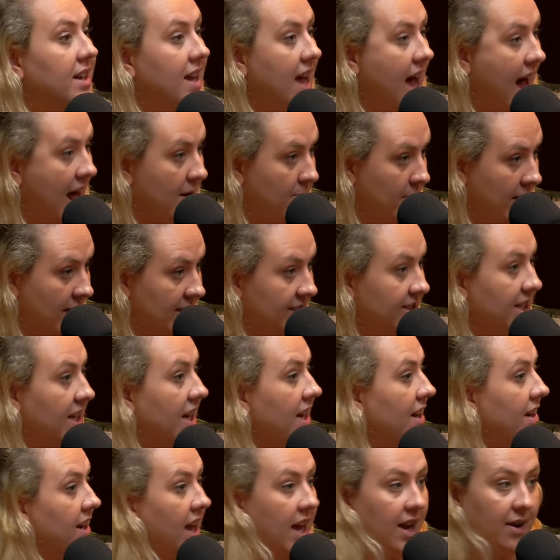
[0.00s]
and we're just going
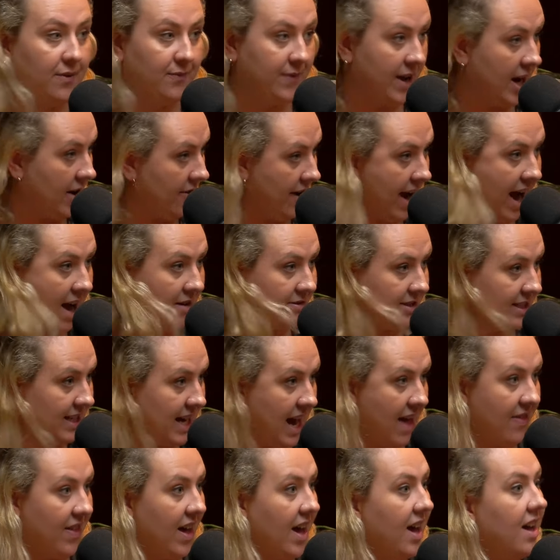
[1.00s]
to like figure it out
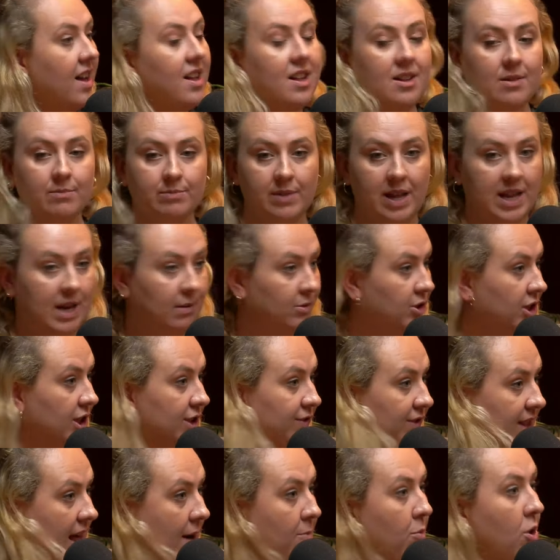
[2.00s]
together. And it was just
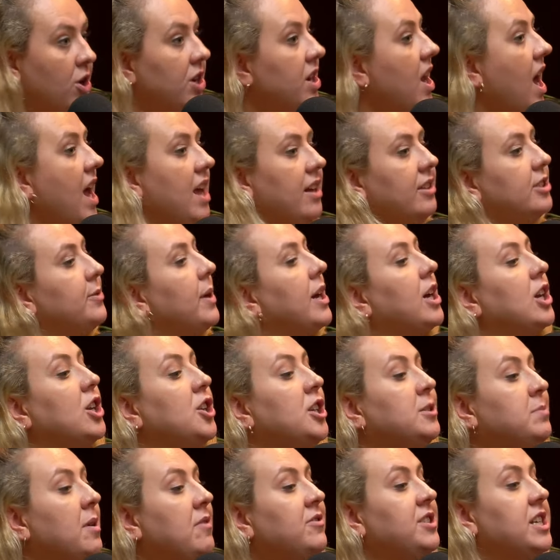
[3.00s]
for that one night so I could lose
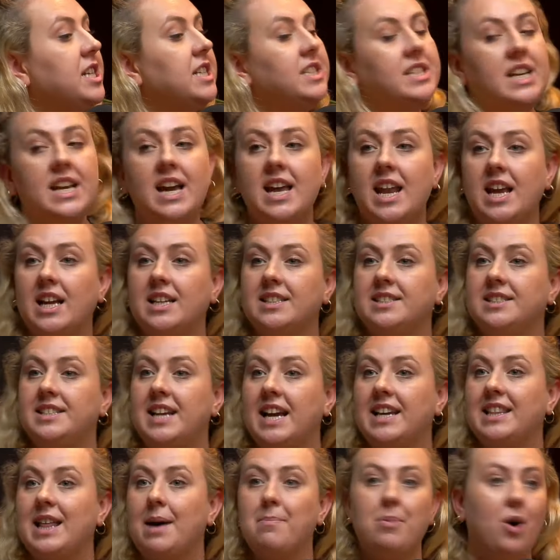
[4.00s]
my virginity and I could
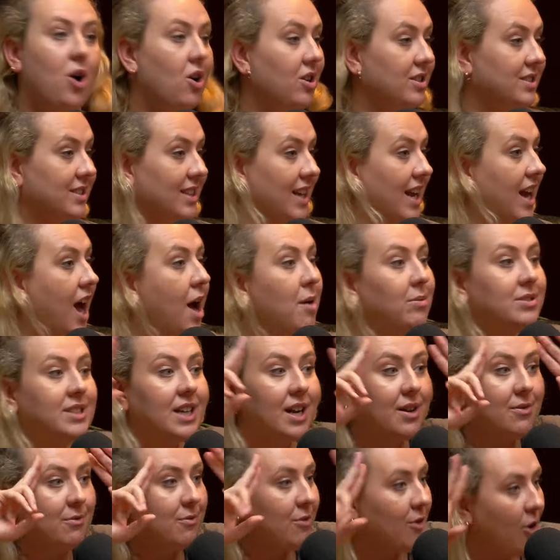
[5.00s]
tick that box. Like I was like
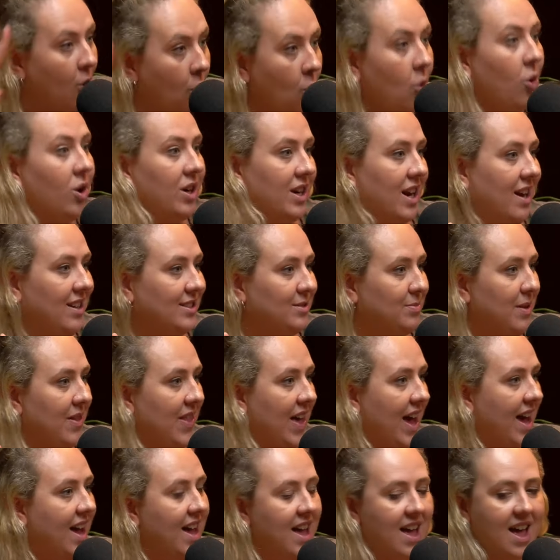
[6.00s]
organized with
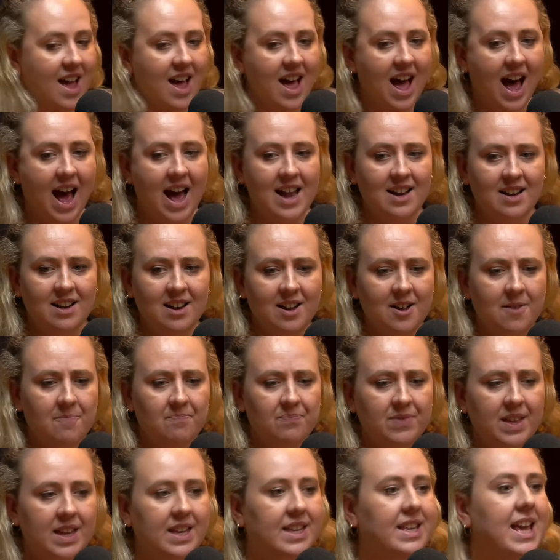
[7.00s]
it. And
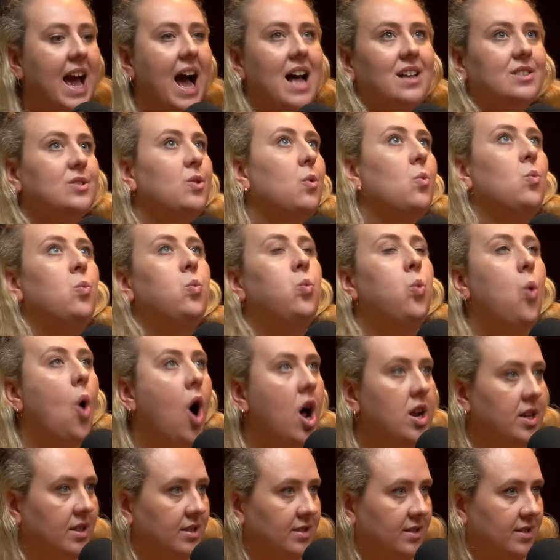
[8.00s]
yes,
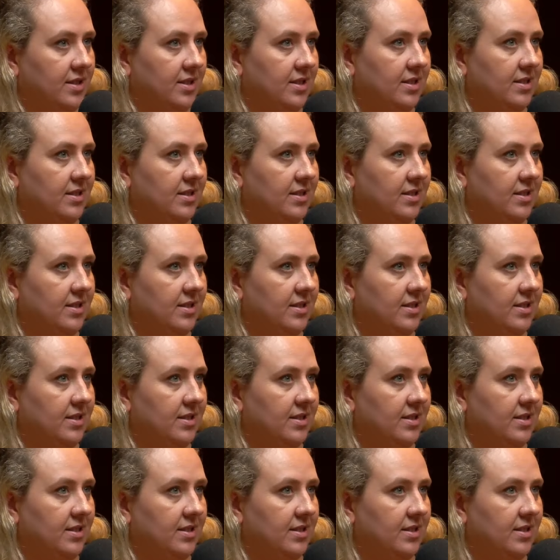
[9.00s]
once